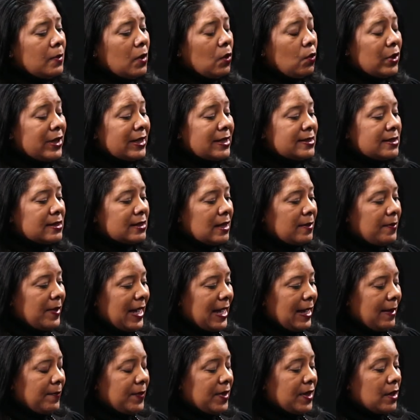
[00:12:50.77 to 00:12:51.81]
what ended up
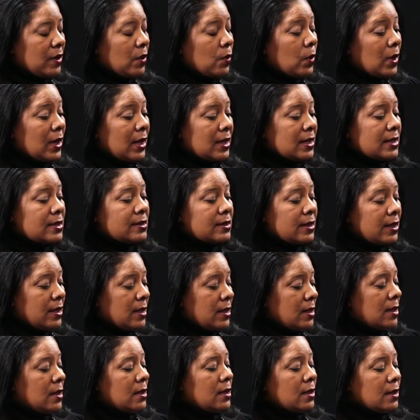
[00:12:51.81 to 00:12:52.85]
happening was
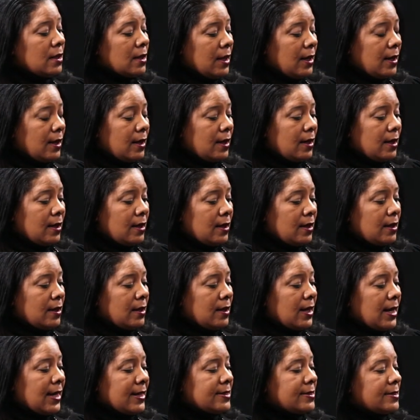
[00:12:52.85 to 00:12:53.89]

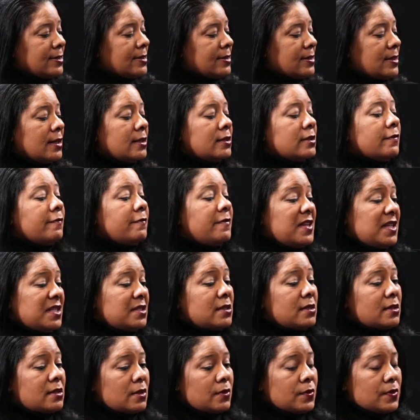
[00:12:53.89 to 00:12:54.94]
I sent
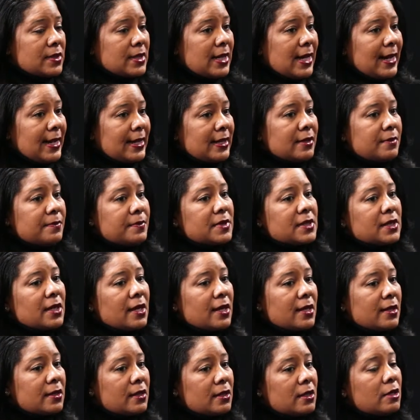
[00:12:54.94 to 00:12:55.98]
Vince those items,
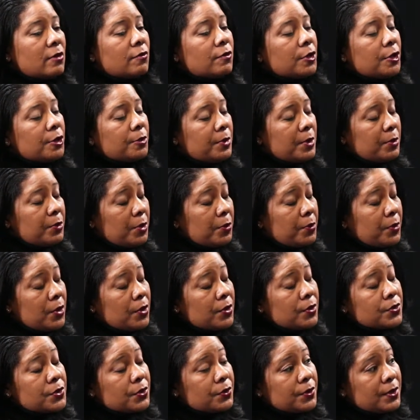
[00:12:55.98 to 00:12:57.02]
and then he wrote up a
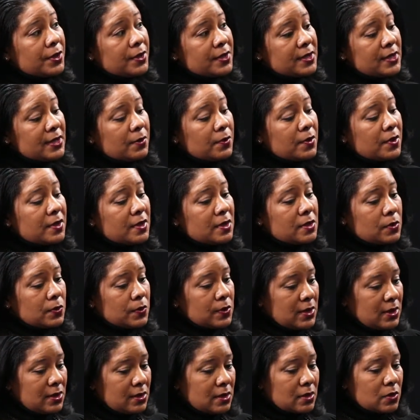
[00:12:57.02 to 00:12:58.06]
proposal, and he said, "Well, this
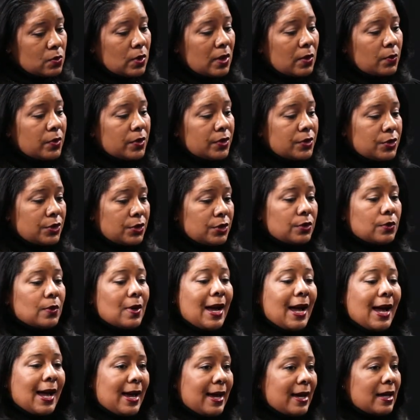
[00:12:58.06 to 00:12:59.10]
is what we'll do.
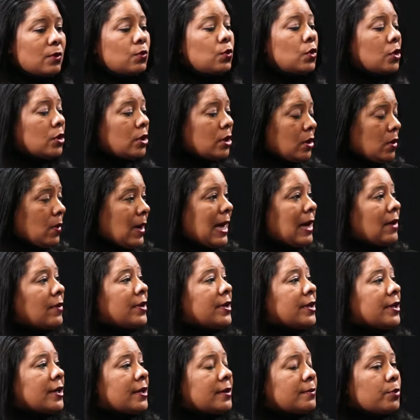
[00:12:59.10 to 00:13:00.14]
I will go out
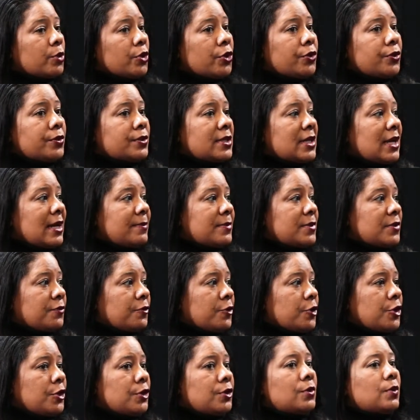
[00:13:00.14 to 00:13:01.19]
and get prototypes
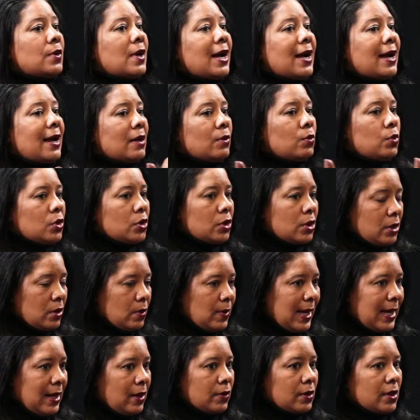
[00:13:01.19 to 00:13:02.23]
for you. I will
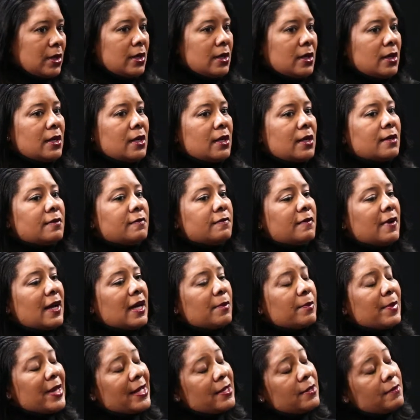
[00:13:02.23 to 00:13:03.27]
go out and
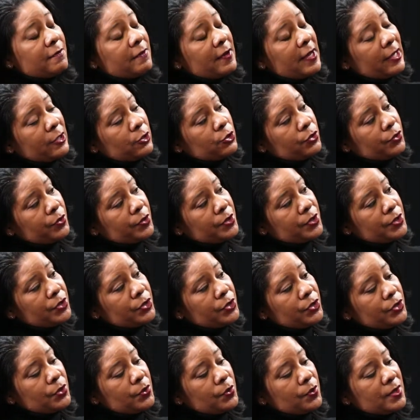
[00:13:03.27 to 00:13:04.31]
find manufacturers
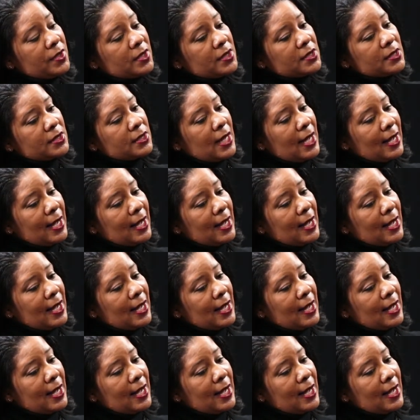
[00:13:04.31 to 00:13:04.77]
to do this.